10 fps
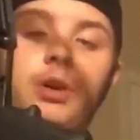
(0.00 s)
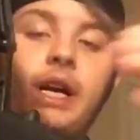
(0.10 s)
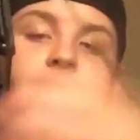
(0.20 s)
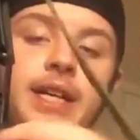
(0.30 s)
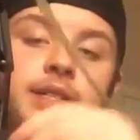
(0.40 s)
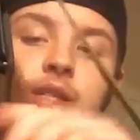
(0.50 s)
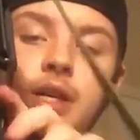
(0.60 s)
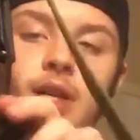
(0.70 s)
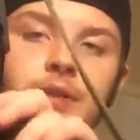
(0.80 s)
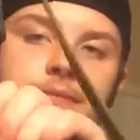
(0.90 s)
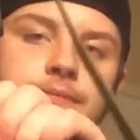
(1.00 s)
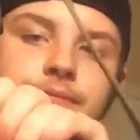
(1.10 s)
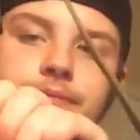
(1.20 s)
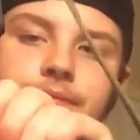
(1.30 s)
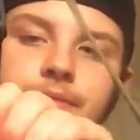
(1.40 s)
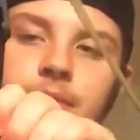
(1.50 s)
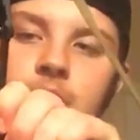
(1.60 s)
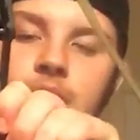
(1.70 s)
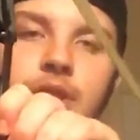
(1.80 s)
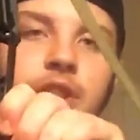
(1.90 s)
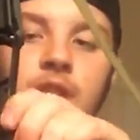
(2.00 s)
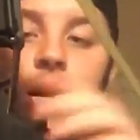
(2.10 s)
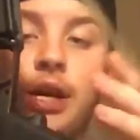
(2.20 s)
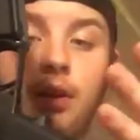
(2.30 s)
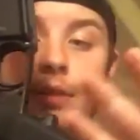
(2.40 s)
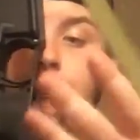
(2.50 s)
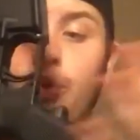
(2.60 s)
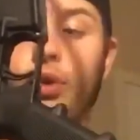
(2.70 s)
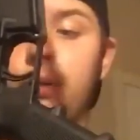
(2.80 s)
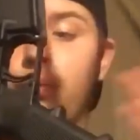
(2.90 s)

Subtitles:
has the stock grip